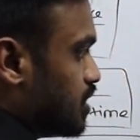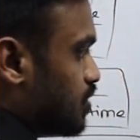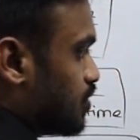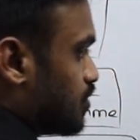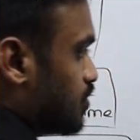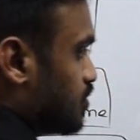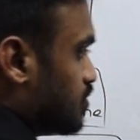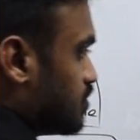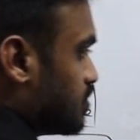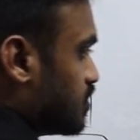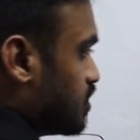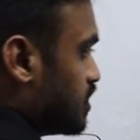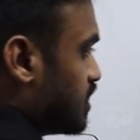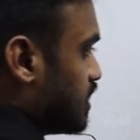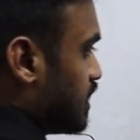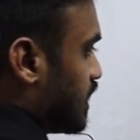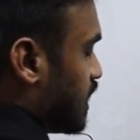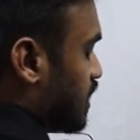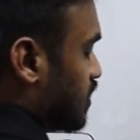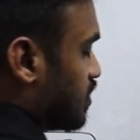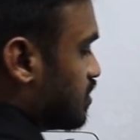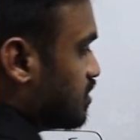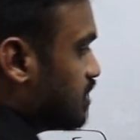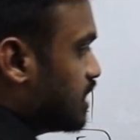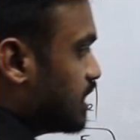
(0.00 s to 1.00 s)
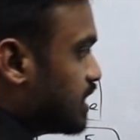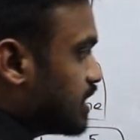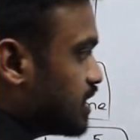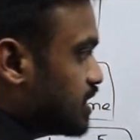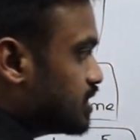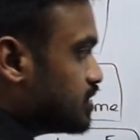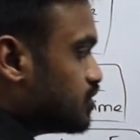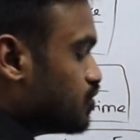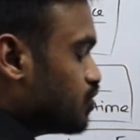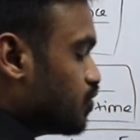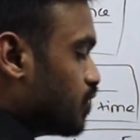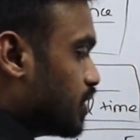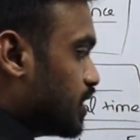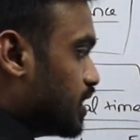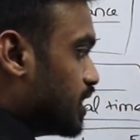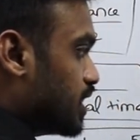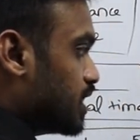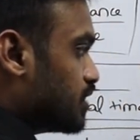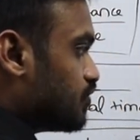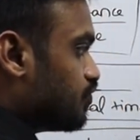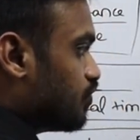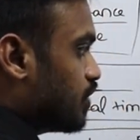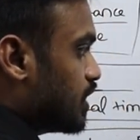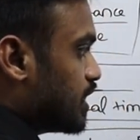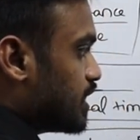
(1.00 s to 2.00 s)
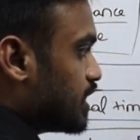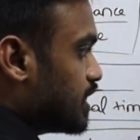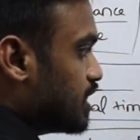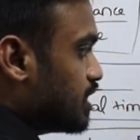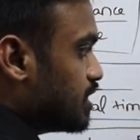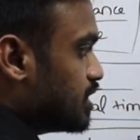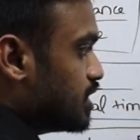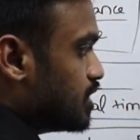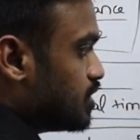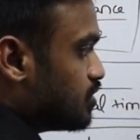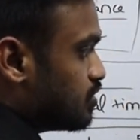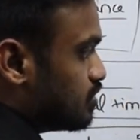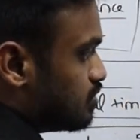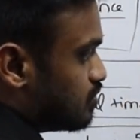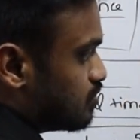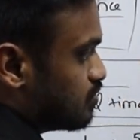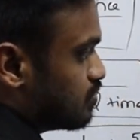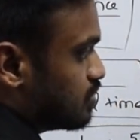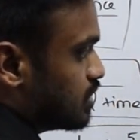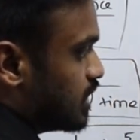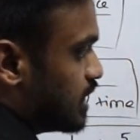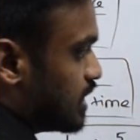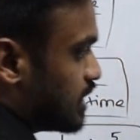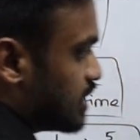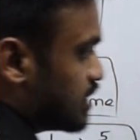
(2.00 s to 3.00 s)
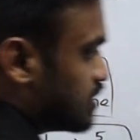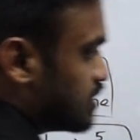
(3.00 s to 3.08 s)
into 10, that is 220 into 2, that